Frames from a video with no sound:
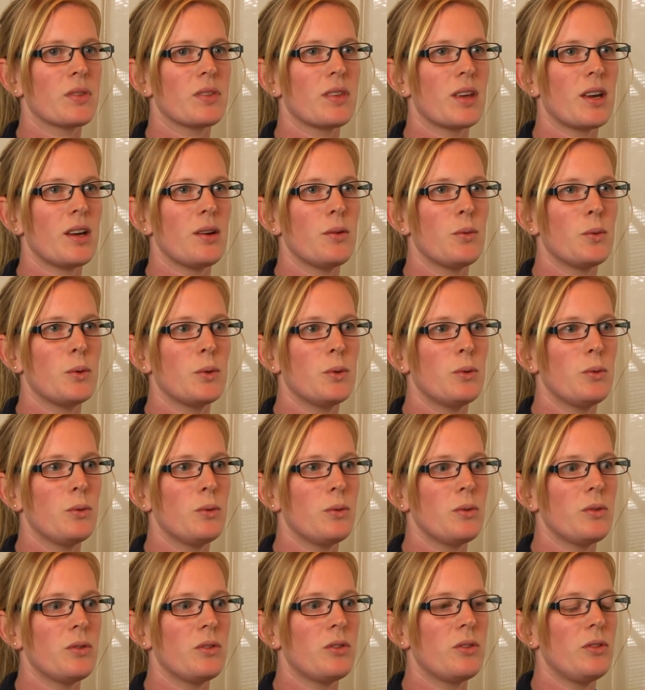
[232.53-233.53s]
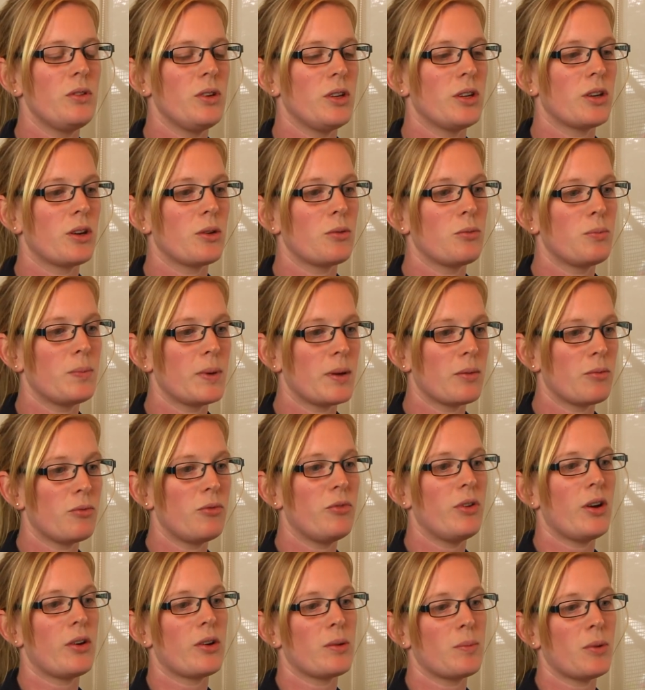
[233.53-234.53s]
that will you know be
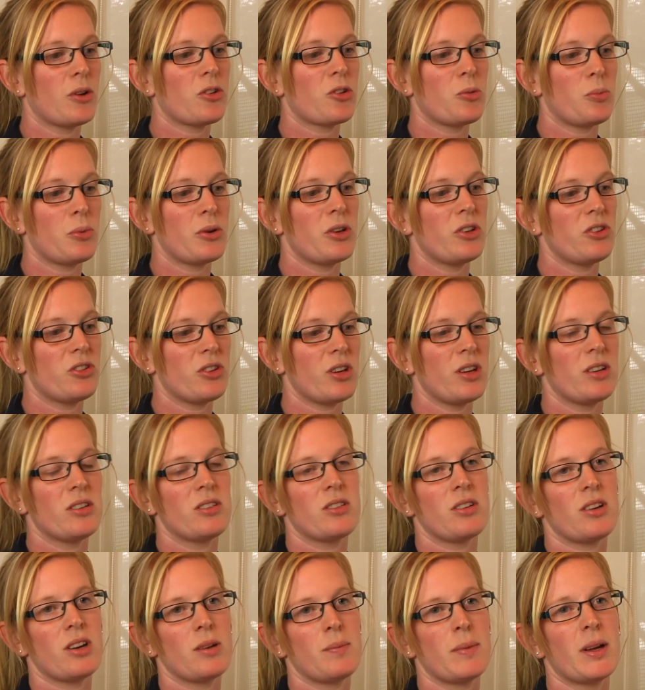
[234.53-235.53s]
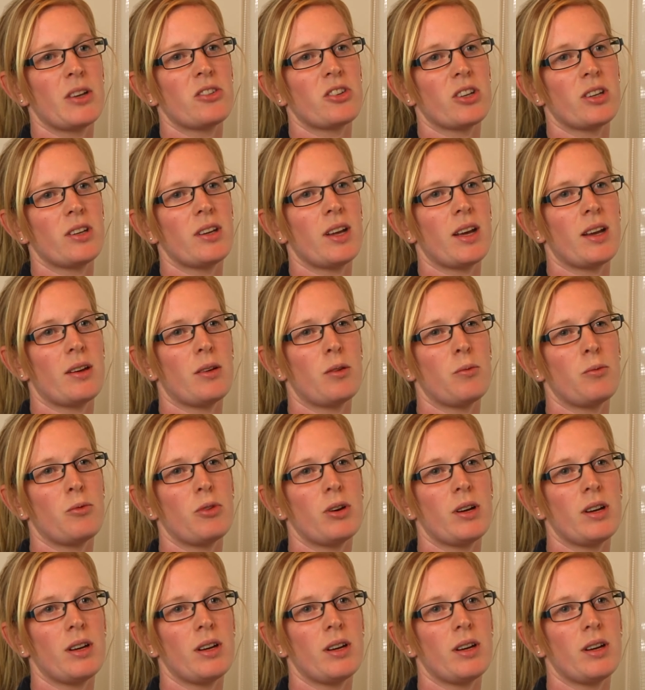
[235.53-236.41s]
very much appreciated I imagine and